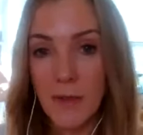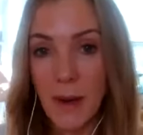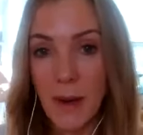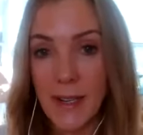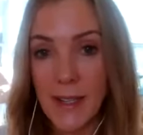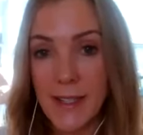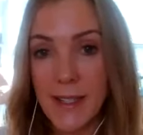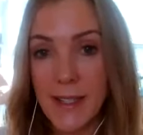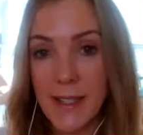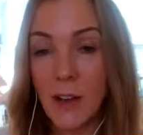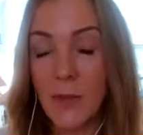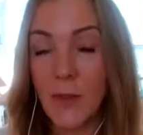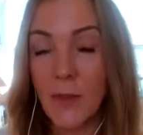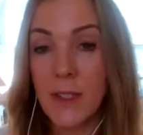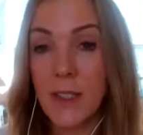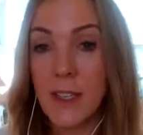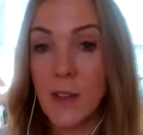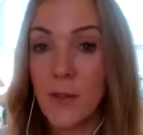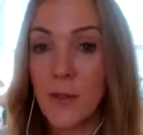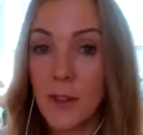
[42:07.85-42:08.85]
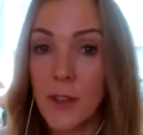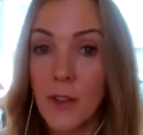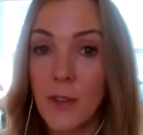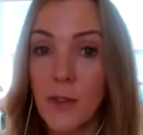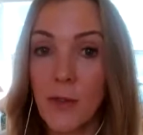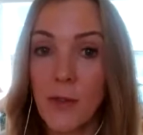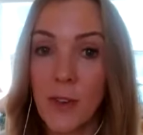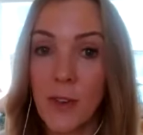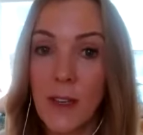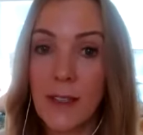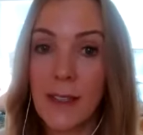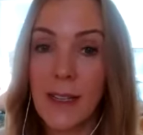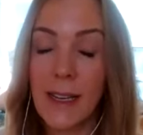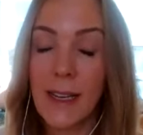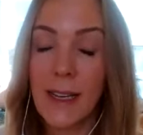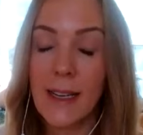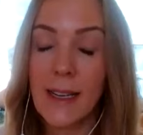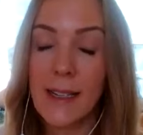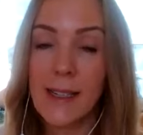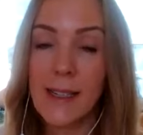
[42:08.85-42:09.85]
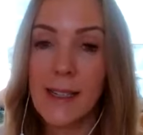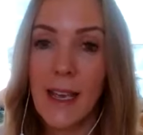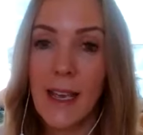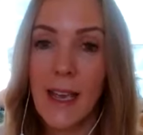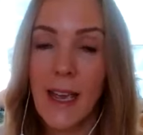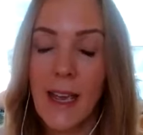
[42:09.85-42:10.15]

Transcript: myself and difficult feelings,